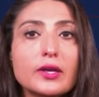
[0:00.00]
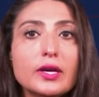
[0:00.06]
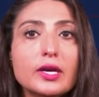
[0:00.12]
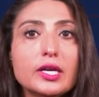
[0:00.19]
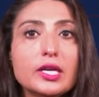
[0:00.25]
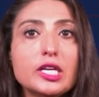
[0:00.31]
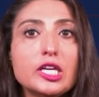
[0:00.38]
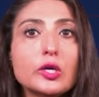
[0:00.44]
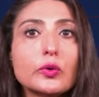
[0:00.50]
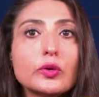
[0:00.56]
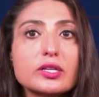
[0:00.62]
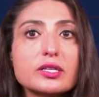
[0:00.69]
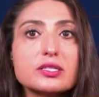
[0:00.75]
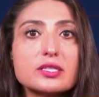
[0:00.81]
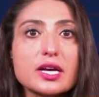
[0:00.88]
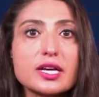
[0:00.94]
He
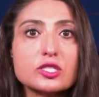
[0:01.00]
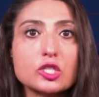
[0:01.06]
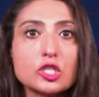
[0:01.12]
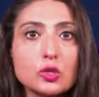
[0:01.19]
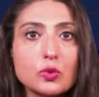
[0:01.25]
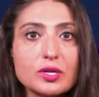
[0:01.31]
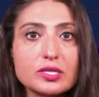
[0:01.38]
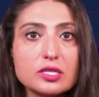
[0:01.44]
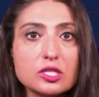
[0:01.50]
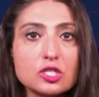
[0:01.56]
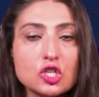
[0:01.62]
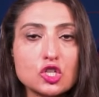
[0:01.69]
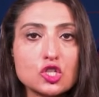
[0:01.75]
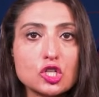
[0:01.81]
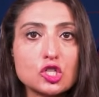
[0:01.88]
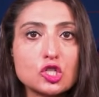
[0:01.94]
criticized the U.S.
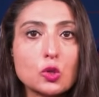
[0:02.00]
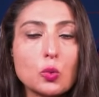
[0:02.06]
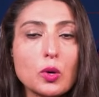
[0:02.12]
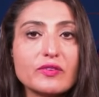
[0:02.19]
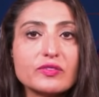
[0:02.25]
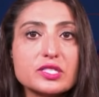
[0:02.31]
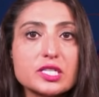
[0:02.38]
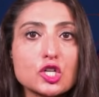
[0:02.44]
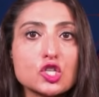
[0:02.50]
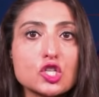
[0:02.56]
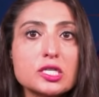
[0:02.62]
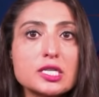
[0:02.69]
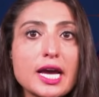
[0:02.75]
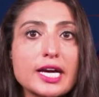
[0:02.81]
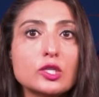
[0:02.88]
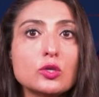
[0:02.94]
decision to waive Section
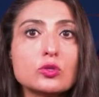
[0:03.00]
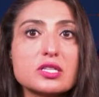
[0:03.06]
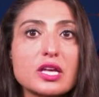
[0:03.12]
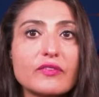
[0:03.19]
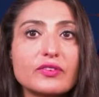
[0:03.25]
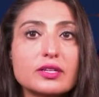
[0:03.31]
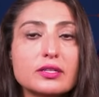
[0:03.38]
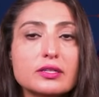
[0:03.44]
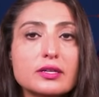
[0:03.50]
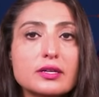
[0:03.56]
907,